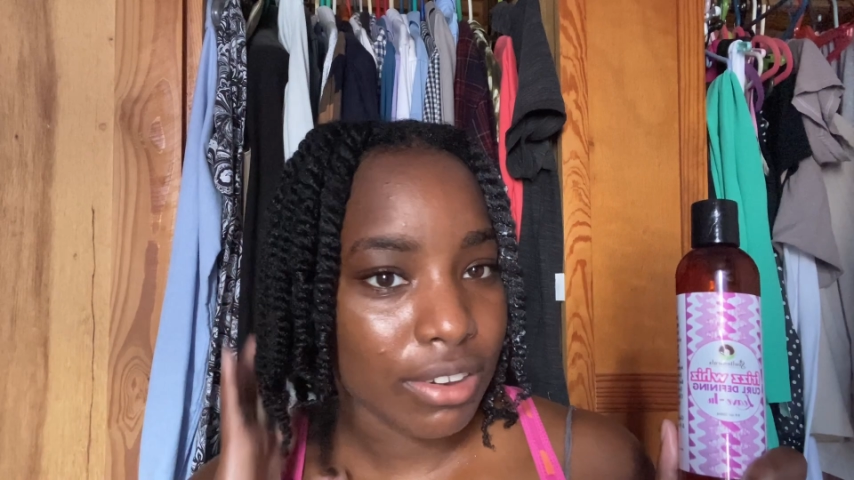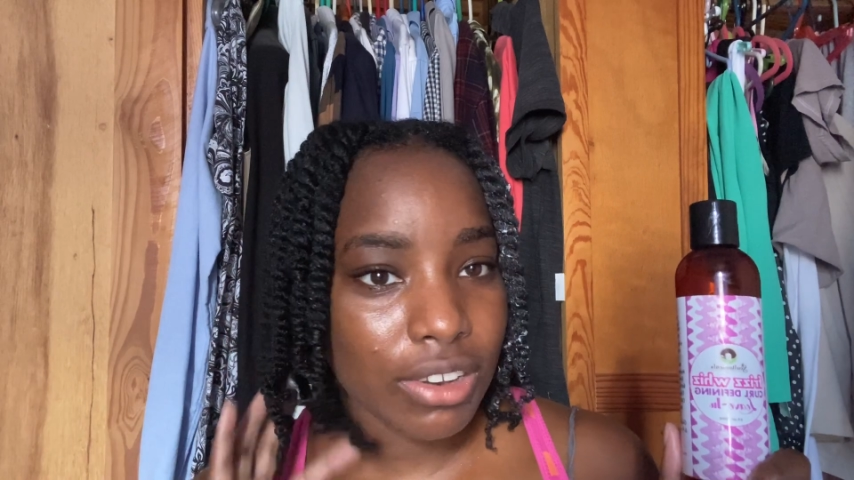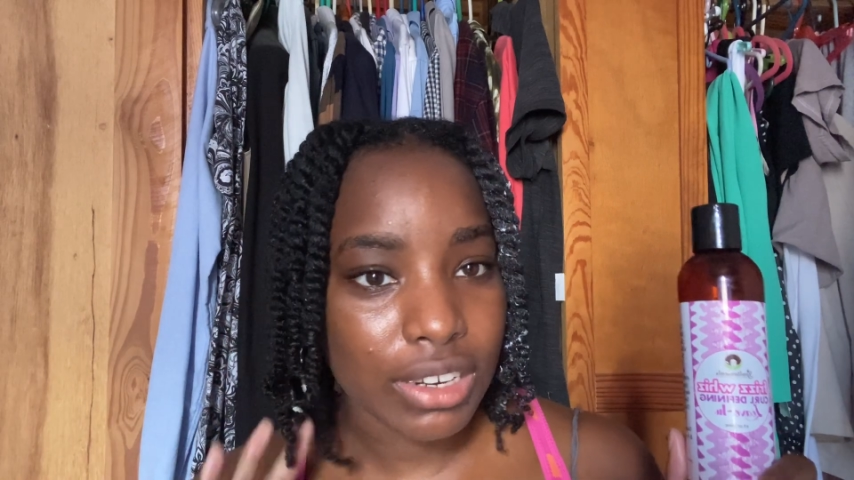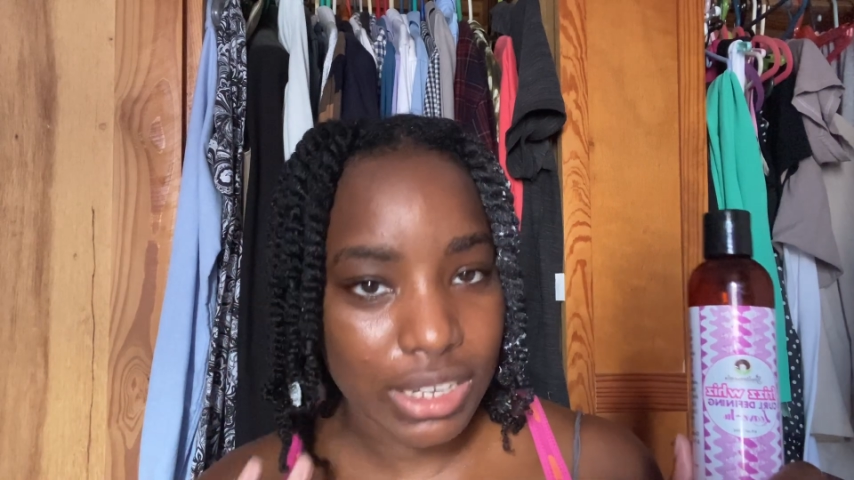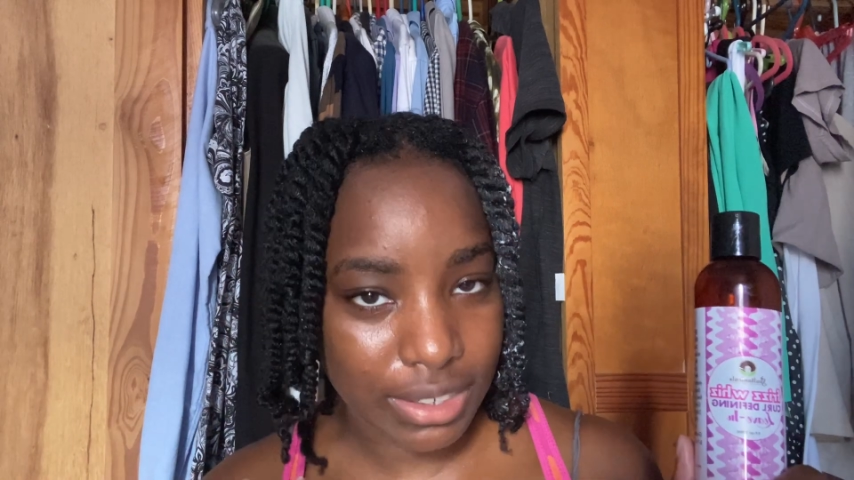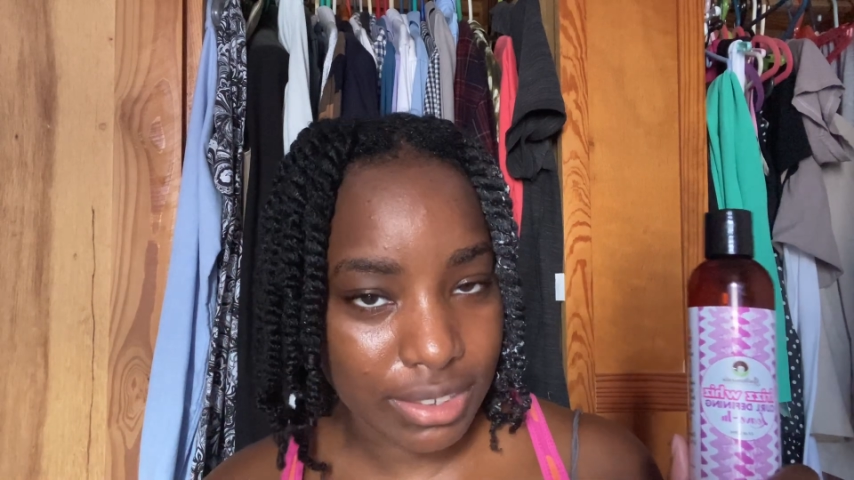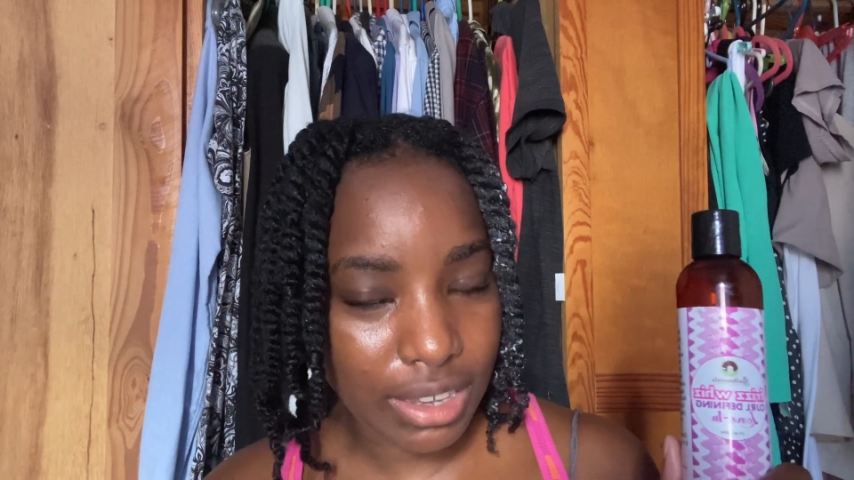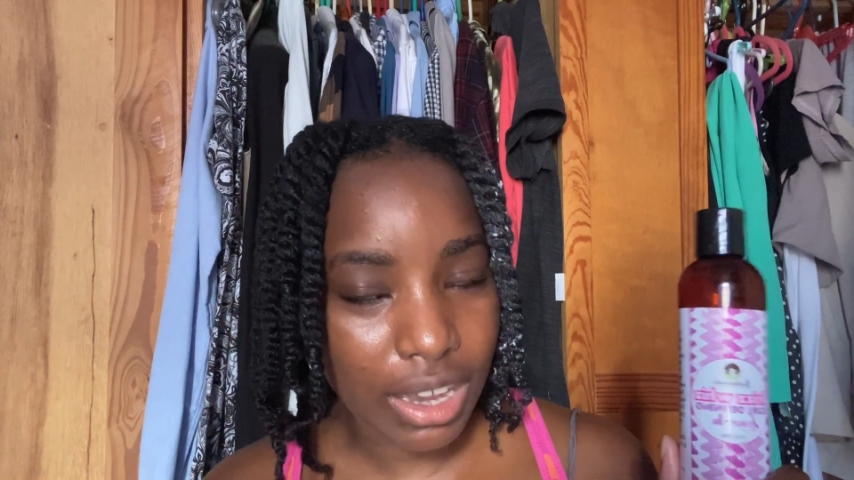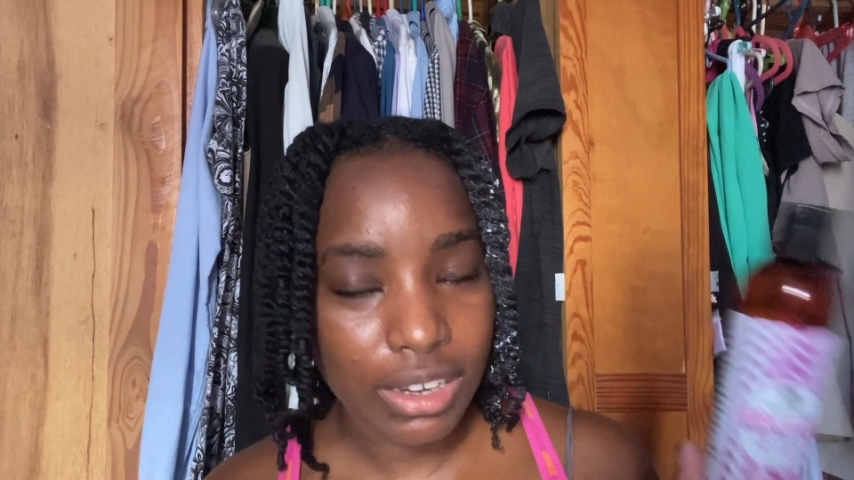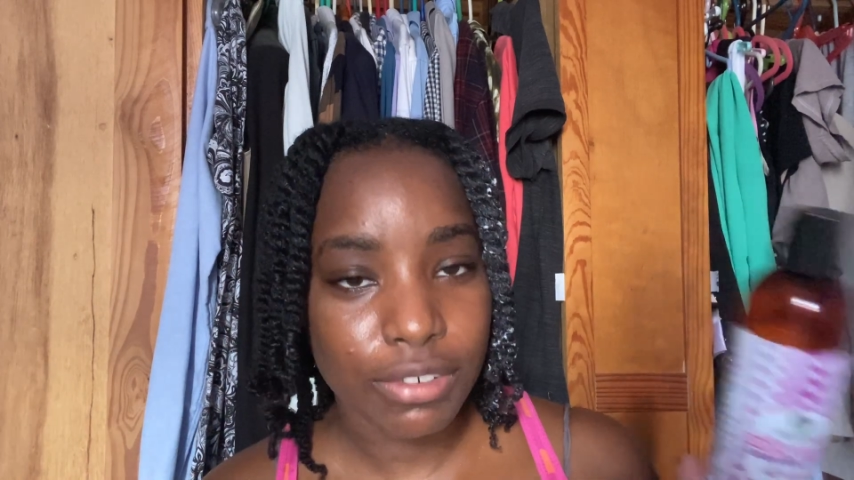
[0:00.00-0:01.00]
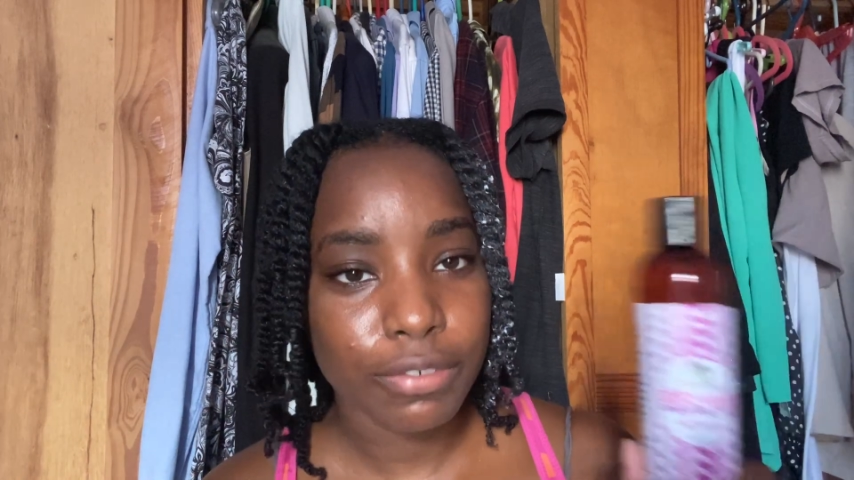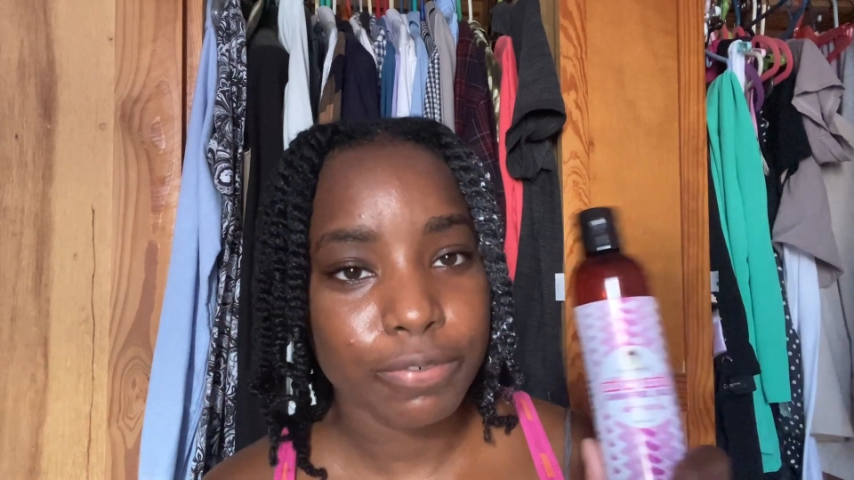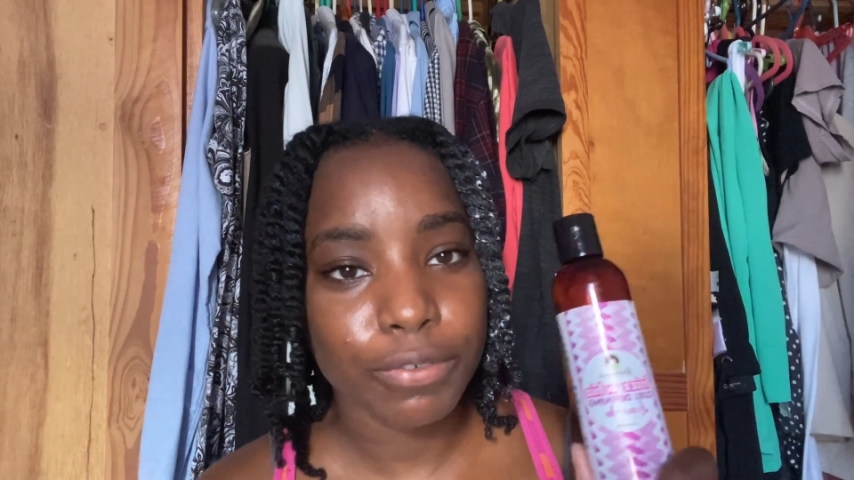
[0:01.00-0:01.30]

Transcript: on this side